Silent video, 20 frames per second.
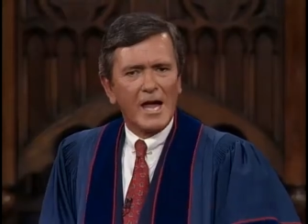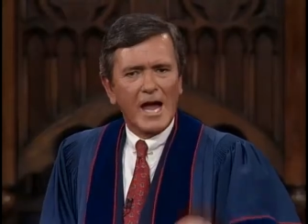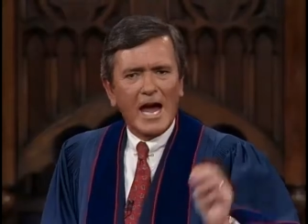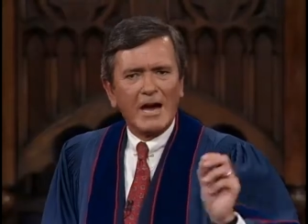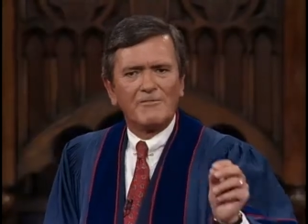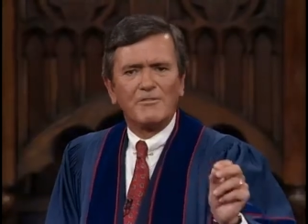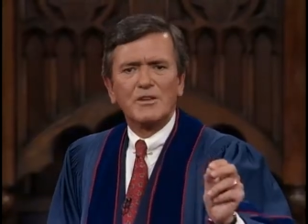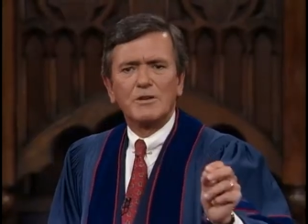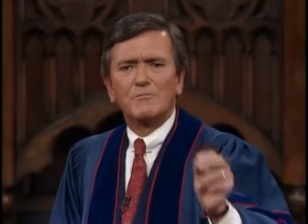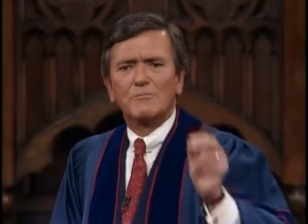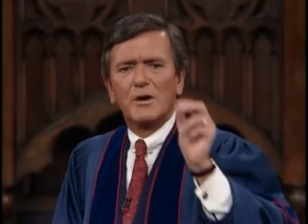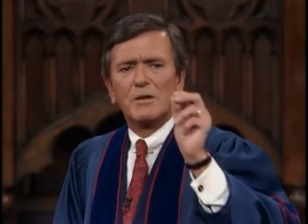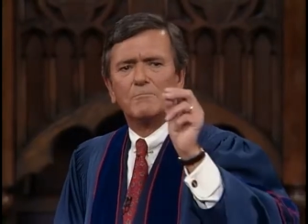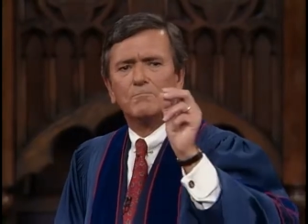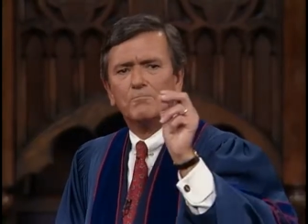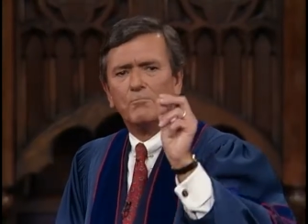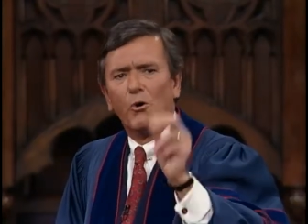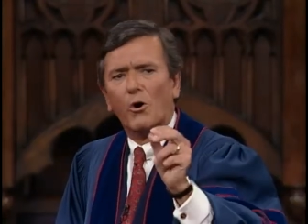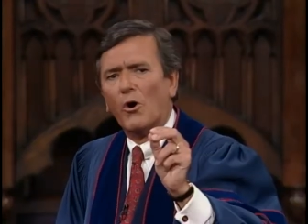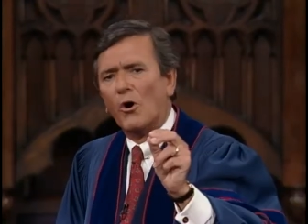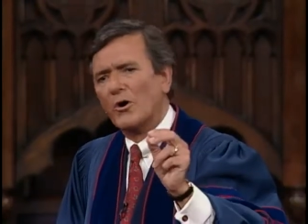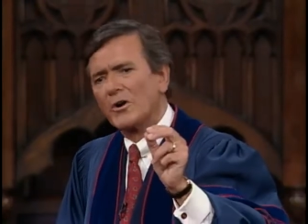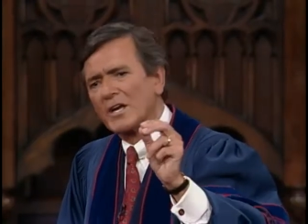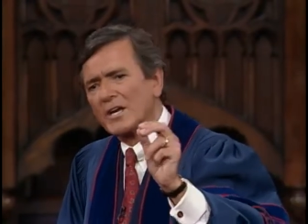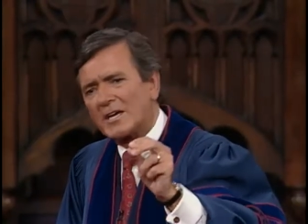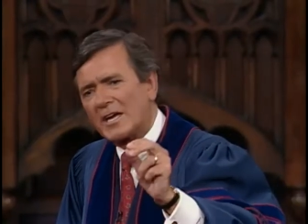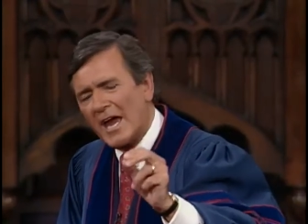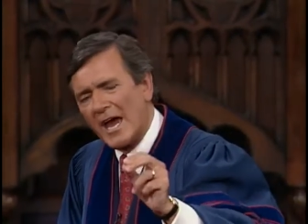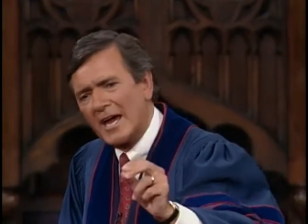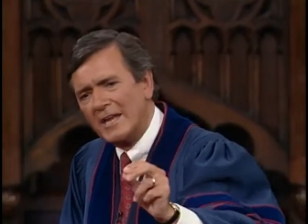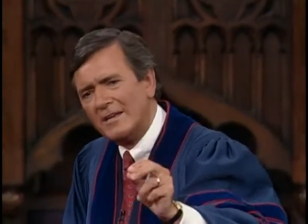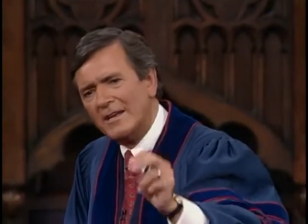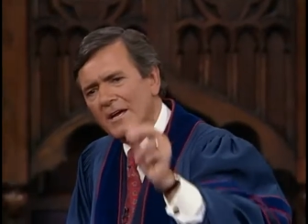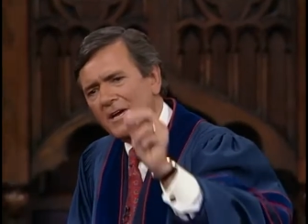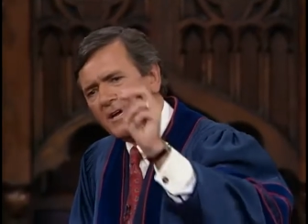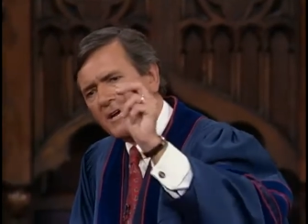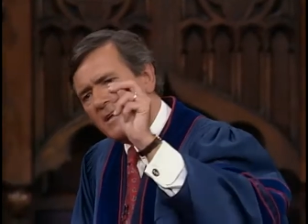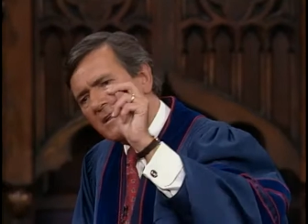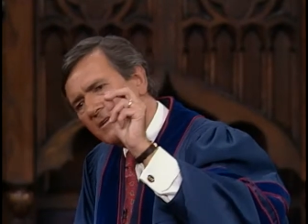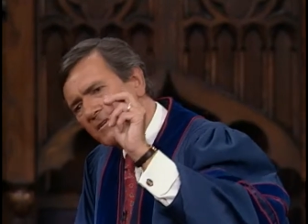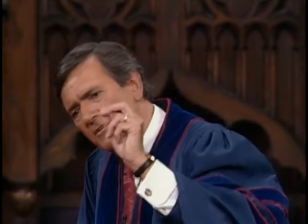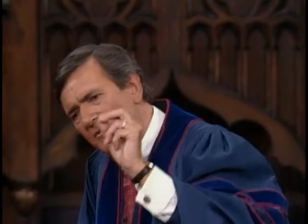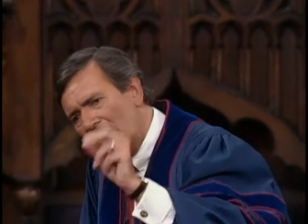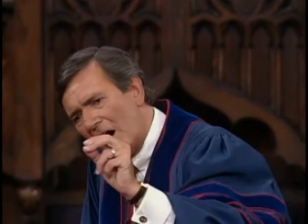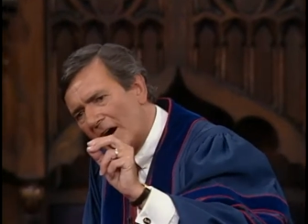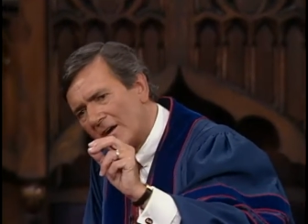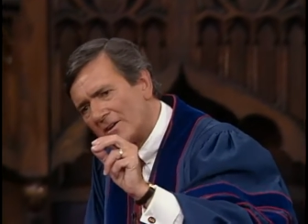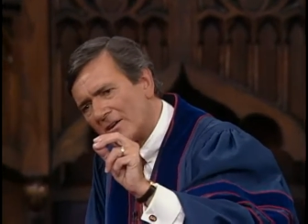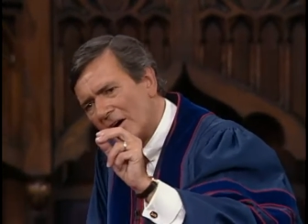having been born again, not